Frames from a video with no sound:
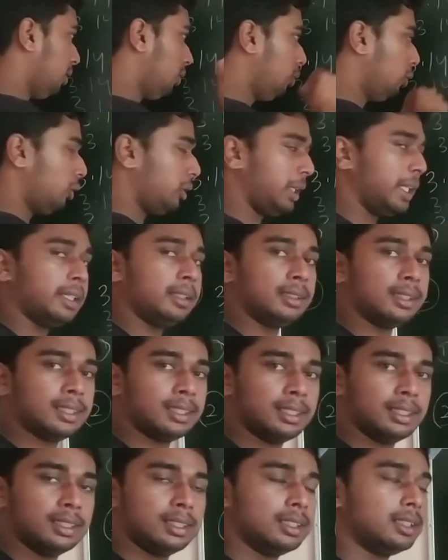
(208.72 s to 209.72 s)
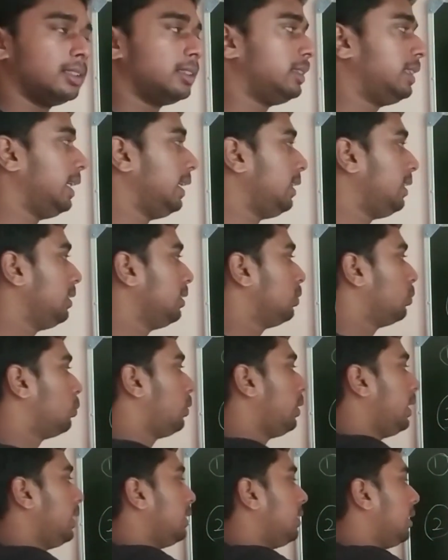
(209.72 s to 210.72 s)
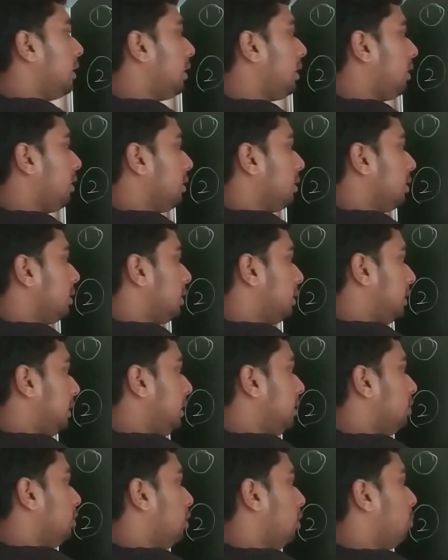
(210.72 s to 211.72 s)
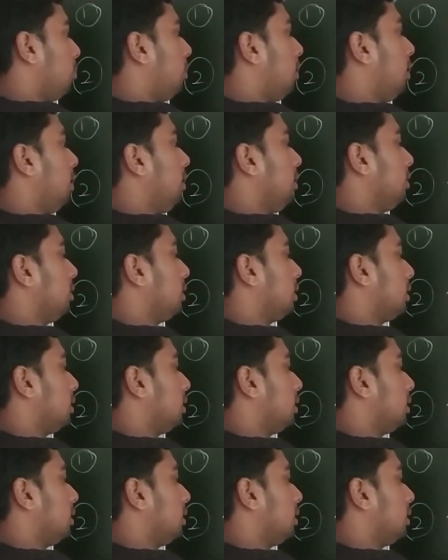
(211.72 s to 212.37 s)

notice that whether this number